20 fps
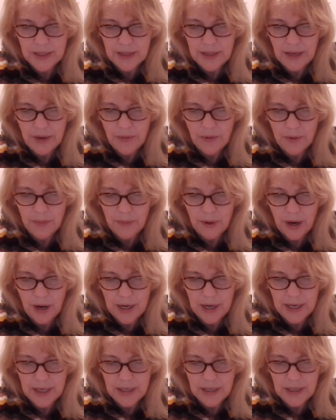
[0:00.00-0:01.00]
They were brought
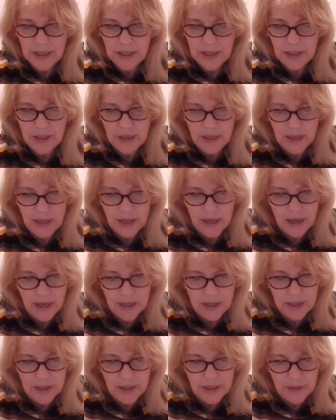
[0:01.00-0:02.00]
in.
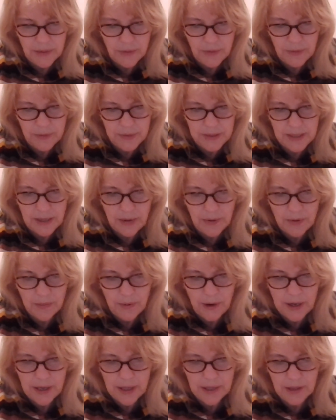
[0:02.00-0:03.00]
They were
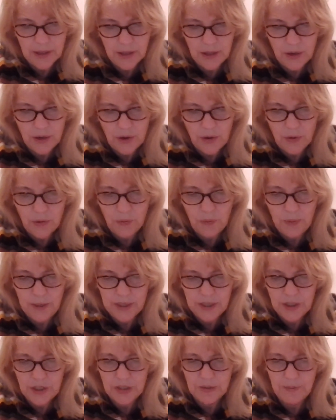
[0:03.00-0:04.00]
brought in the low,
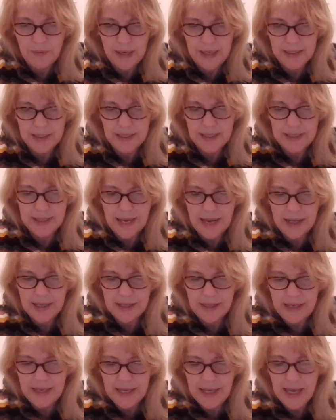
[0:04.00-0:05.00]
which makes
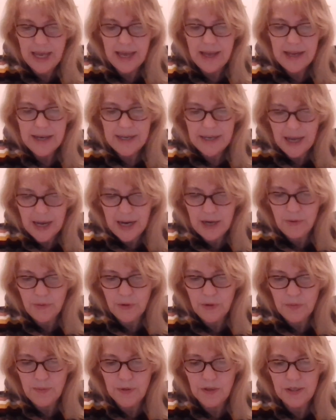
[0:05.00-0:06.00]
exactly 9
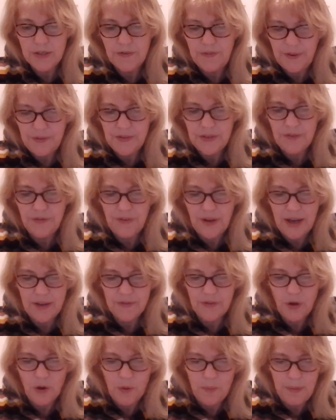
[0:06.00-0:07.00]
rubles
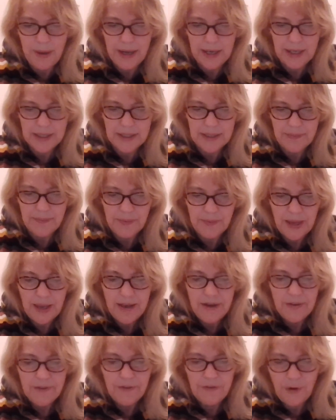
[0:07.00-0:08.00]
55 kopecks.
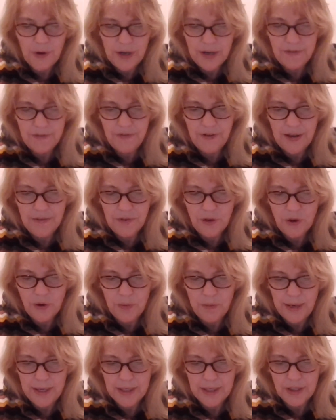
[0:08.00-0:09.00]
45
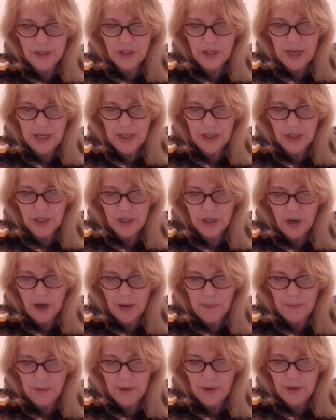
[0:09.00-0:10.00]
kopecks change in
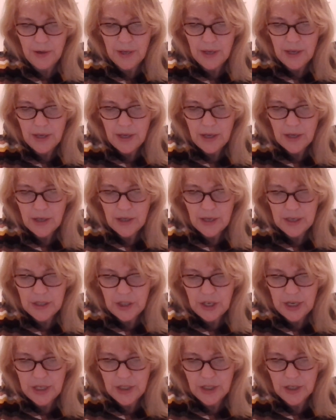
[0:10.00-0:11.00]

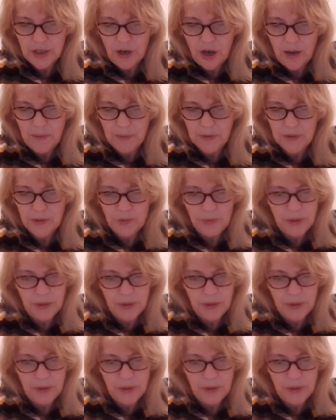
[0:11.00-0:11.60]
coppers.